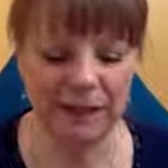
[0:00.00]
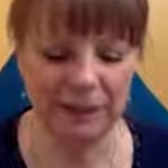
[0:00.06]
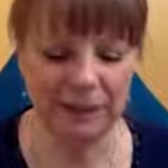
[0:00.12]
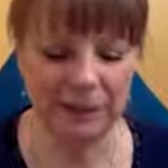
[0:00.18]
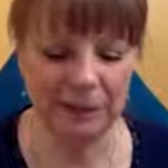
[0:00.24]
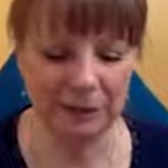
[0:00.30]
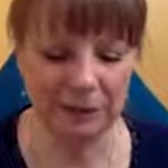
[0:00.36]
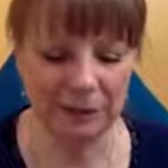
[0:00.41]

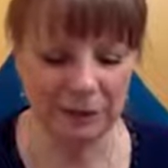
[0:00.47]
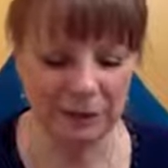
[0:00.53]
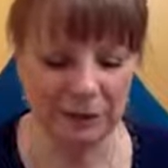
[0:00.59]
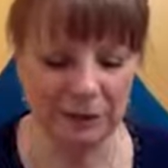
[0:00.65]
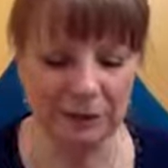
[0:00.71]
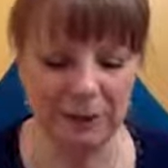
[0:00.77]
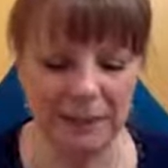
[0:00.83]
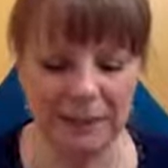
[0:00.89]
piece of
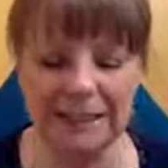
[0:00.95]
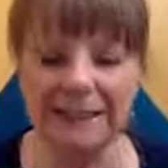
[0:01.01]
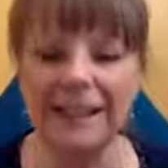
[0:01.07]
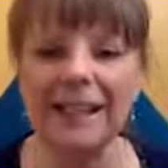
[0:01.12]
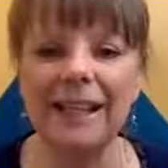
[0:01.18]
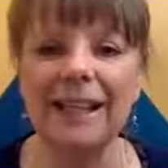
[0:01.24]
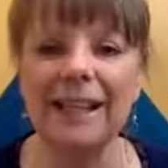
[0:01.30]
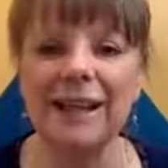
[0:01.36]

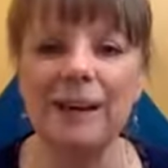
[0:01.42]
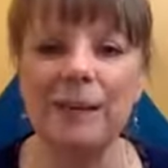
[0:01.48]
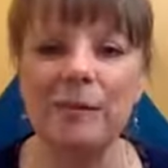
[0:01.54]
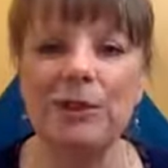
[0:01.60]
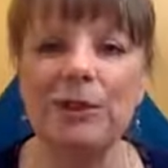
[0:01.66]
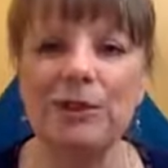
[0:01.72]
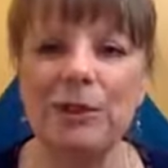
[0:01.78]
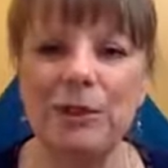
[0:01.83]
advice,
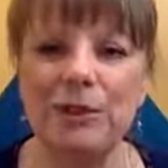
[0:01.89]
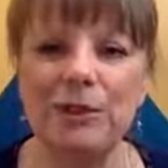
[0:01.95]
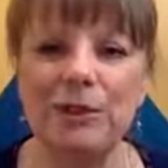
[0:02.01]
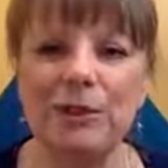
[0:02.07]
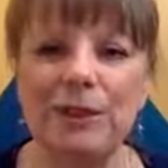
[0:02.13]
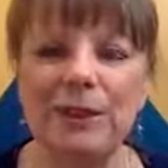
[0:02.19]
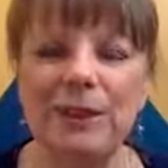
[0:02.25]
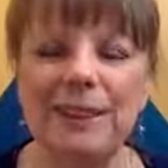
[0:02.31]
but do you
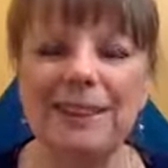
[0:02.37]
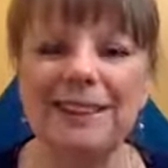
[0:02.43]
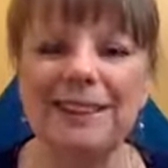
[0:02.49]
do it?